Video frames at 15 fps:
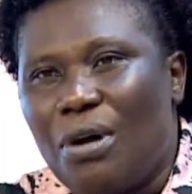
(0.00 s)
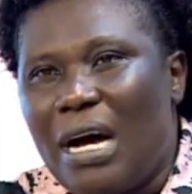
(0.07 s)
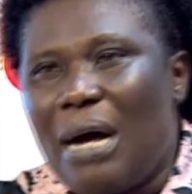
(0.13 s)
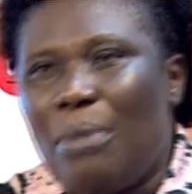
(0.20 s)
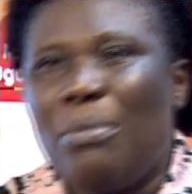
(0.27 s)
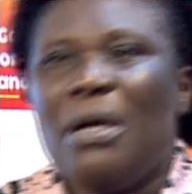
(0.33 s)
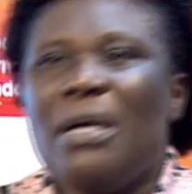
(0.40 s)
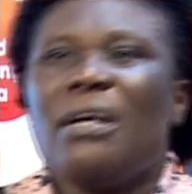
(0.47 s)

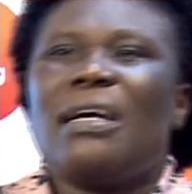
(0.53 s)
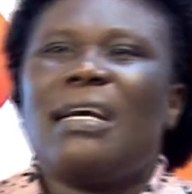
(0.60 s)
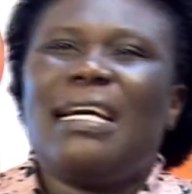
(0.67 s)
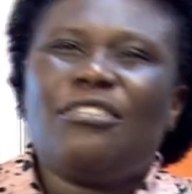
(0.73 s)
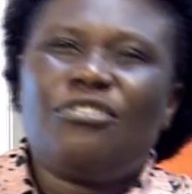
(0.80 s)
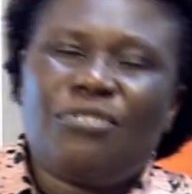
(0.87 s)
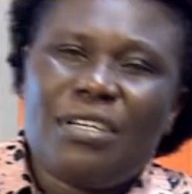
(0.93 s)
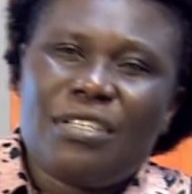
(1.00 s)
arm,
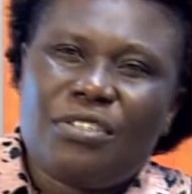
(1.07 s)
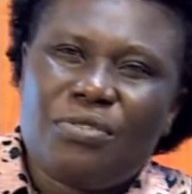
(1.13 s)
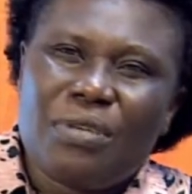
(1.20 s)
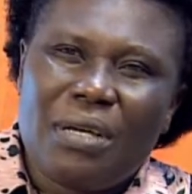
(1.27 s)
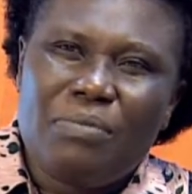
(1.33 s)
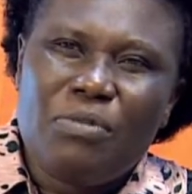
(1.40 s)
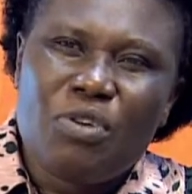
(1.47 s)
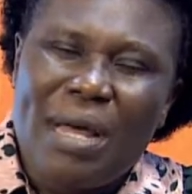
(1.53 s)
crushes
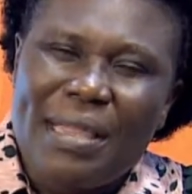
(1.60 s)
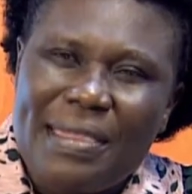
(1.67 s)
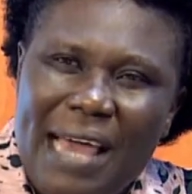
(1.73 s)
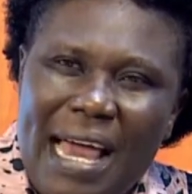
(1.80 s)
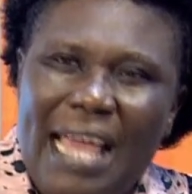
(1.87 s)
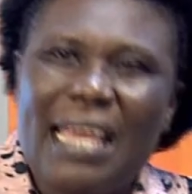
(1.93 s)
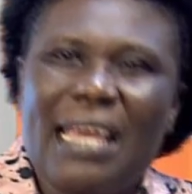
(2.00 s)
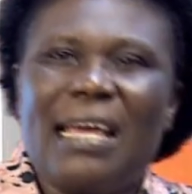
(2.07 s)
your
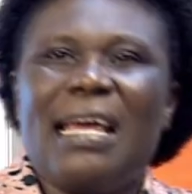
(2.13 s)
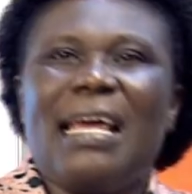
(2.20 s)
thigh,